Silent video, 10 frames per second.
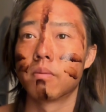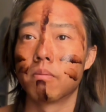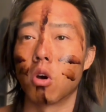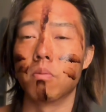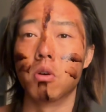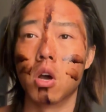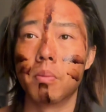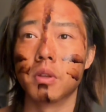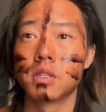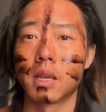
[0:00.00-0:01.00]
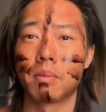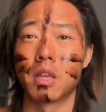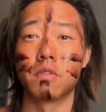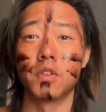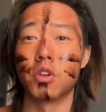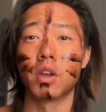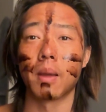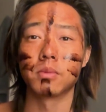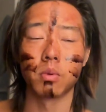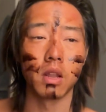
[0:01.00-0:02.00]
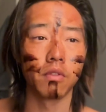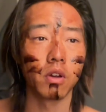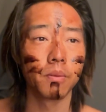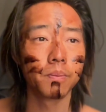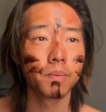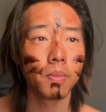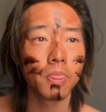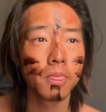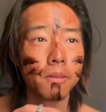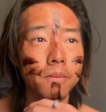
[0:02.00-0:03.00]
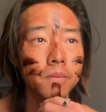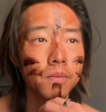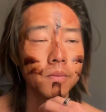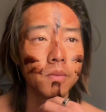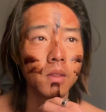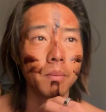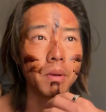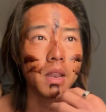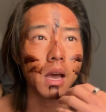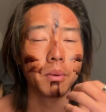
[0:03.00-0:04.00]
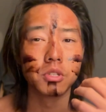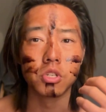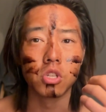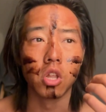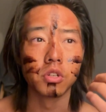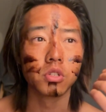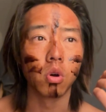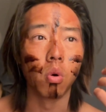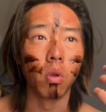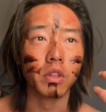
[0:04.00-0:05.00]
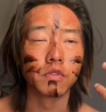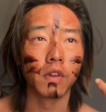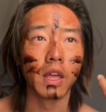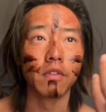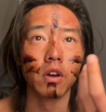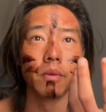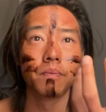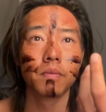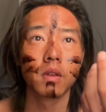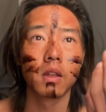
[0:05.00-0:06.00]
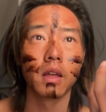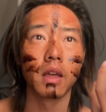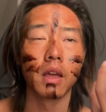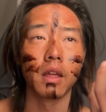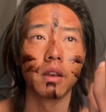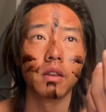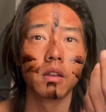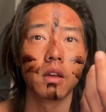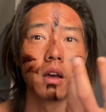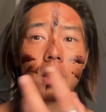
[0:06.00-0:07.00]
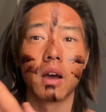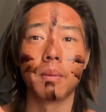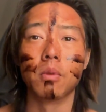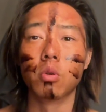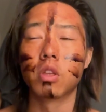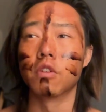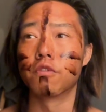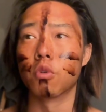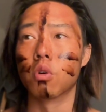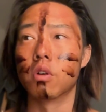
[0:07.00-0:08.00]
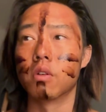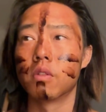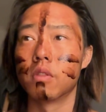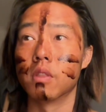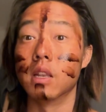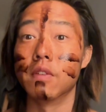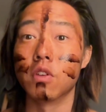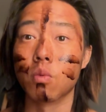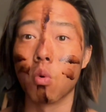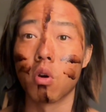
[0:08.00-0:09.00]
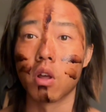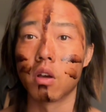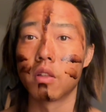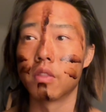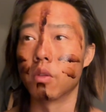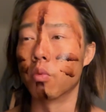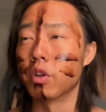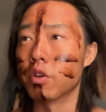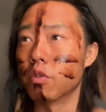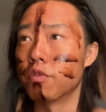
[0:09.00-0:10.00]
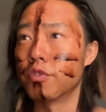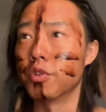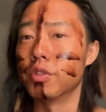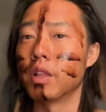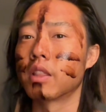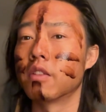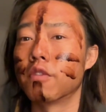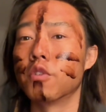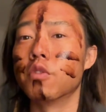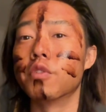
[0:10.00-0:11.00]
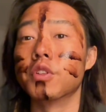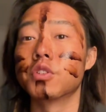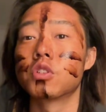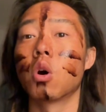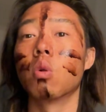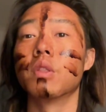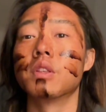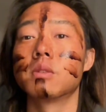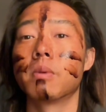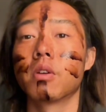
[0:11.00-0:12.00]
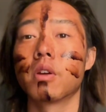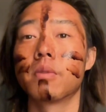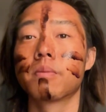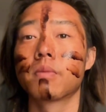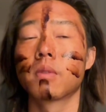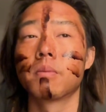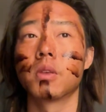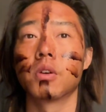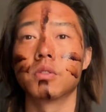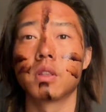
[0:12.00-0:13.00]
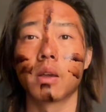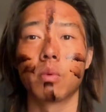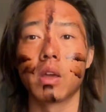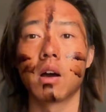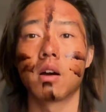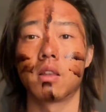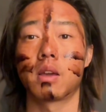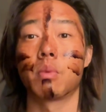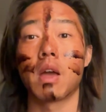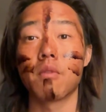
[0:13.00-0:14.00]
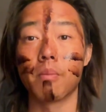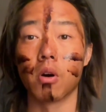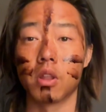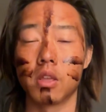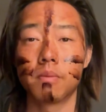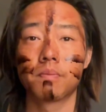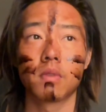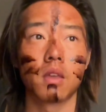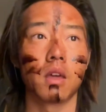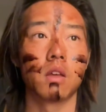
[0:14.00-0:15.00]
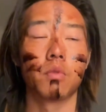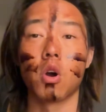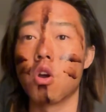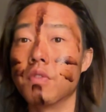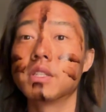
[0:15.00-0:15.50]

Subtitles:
on purpose, like playing video games or whatever, but now it's just lost all its flavor. And I'm looking for the living water, the real food, like the food for the soul and the spirit. Because like we have a body, and if we're only